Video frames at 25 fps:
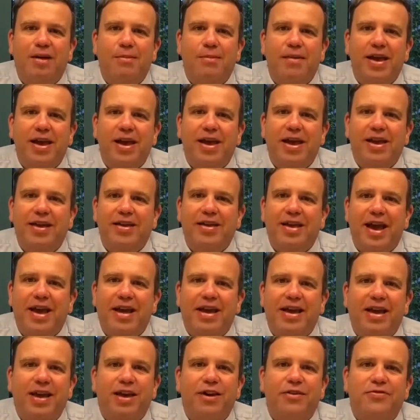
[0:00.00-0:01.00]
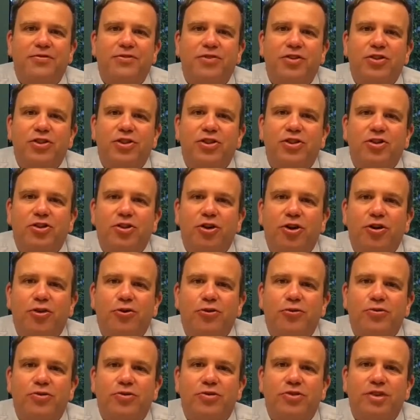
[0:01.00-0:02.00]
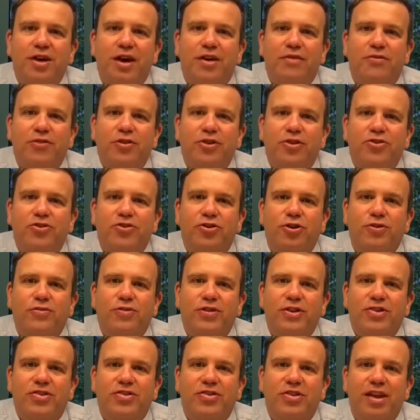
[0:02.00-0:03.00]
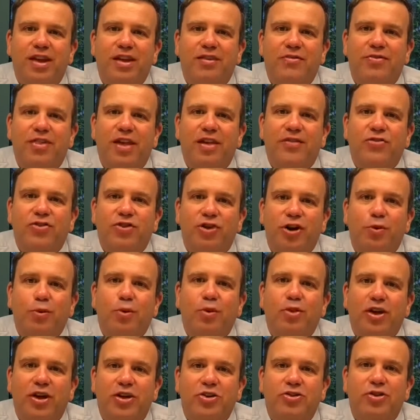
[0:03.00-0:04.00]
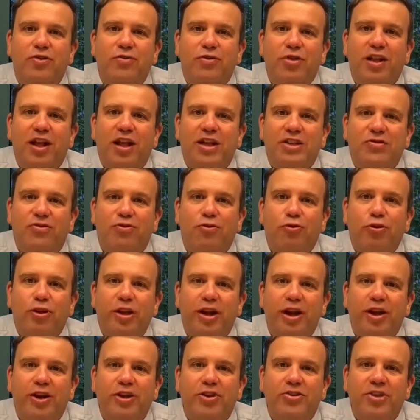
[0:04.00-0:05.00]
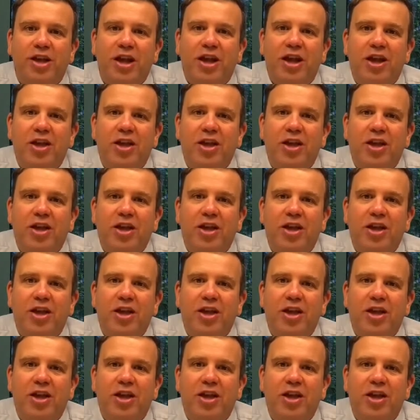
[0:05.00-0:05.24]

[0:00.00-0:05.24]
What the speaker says: a gift to the DeLones for the service they've shared with us over the last 4 years,